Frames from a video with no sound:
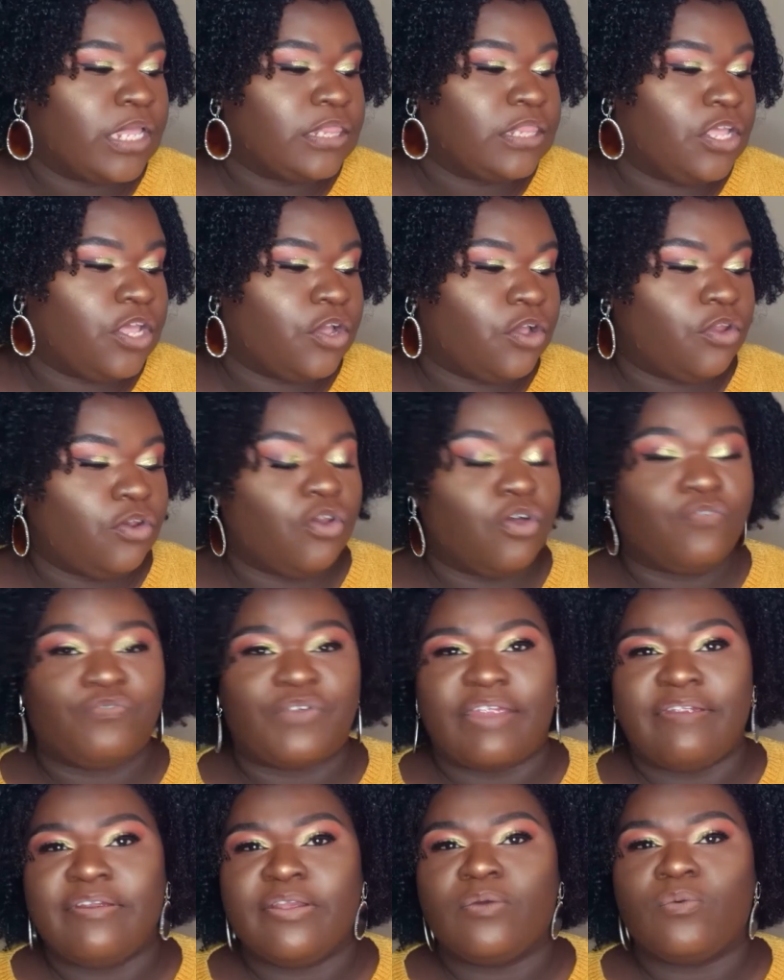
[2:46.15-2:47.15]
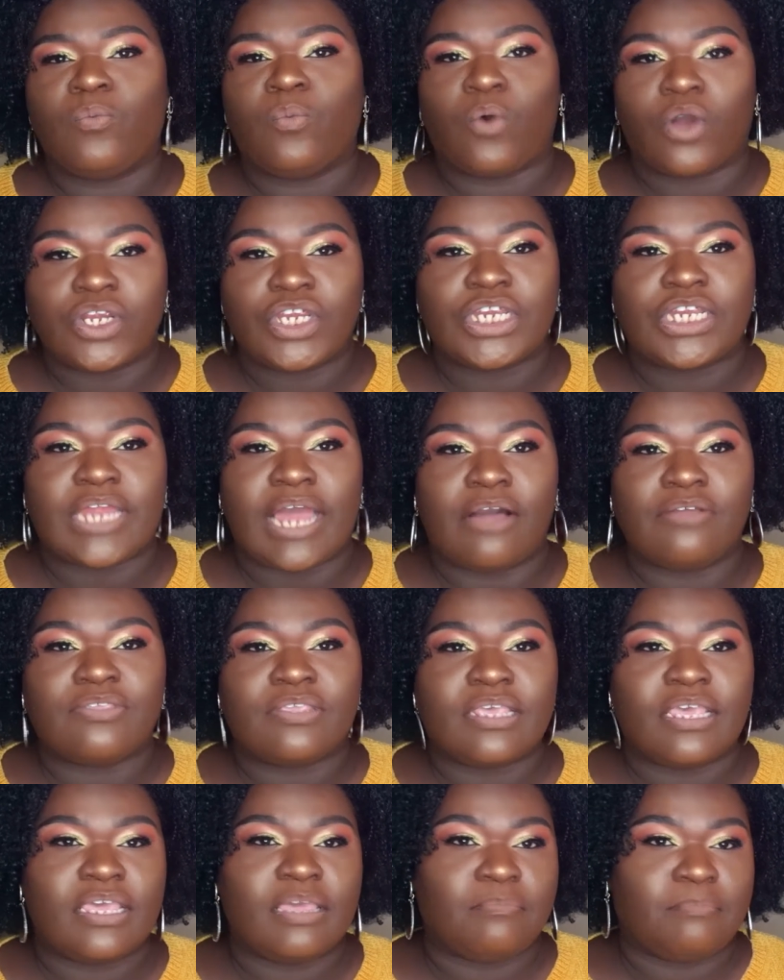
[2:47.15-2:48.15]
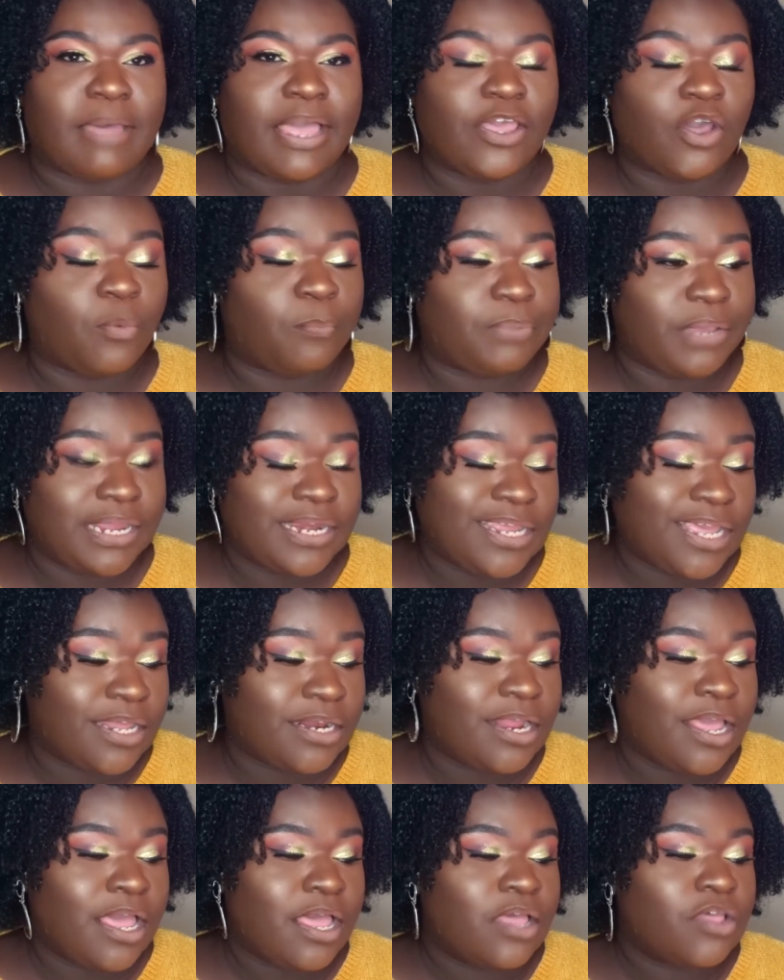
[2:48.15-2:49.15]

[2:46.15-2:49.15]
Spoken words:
They look very washed out in my opinion.